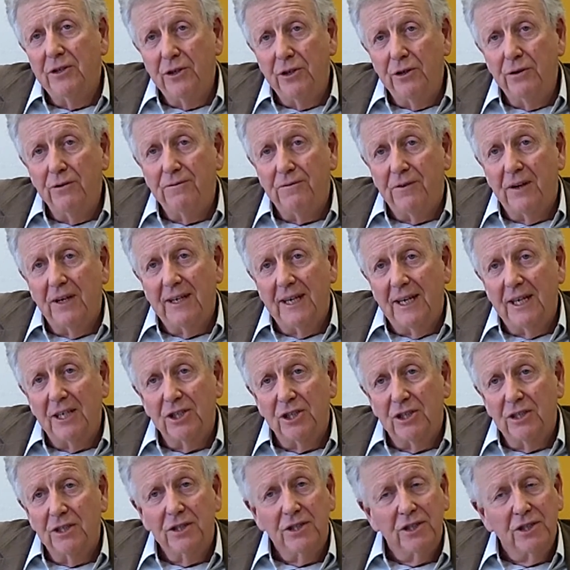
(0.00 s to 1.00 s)
new
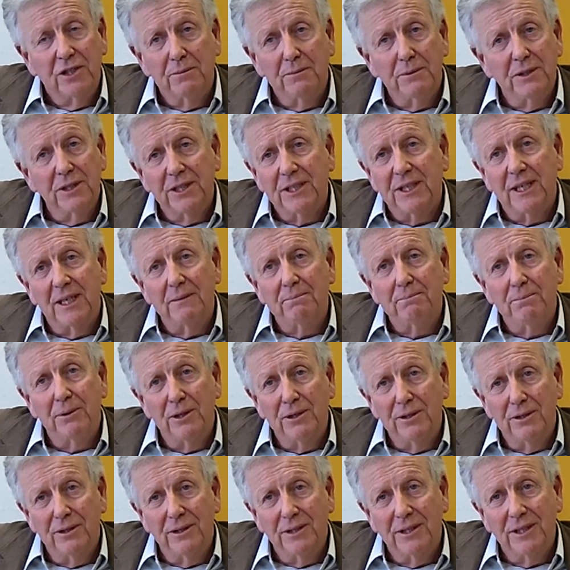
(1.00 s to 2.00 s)
financial instruments like
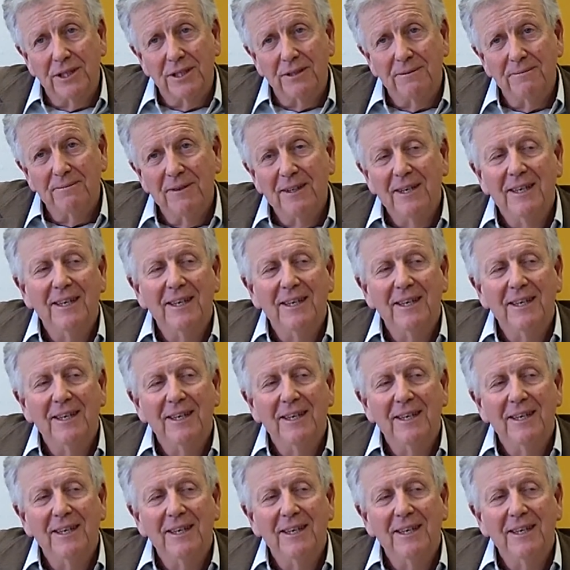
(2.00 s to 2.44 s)
bonds.